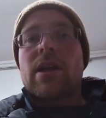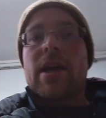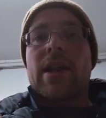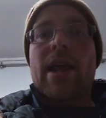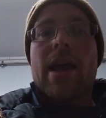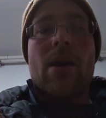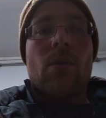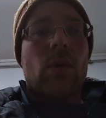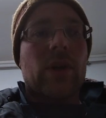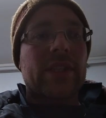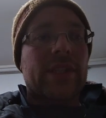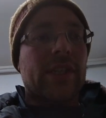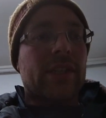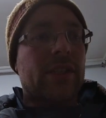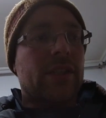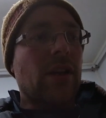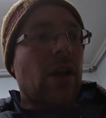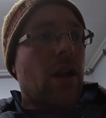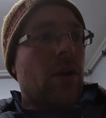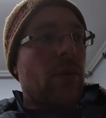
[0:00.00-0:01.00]
And then once
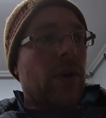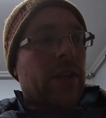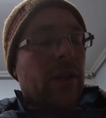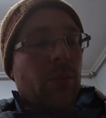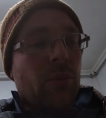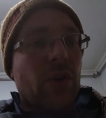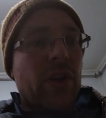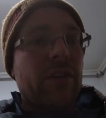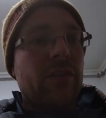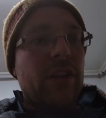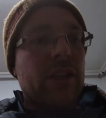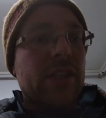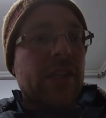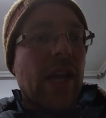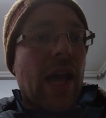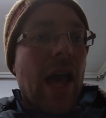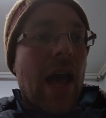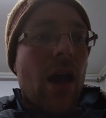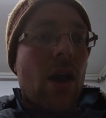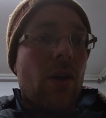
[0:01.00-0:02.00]
it's done with the previous
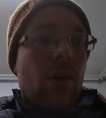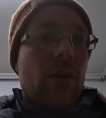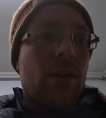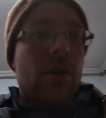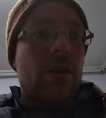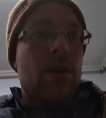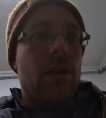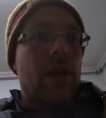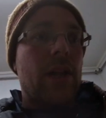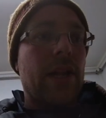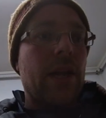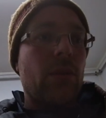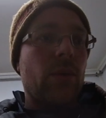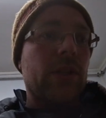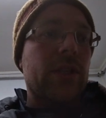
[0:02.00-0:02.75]
cow, it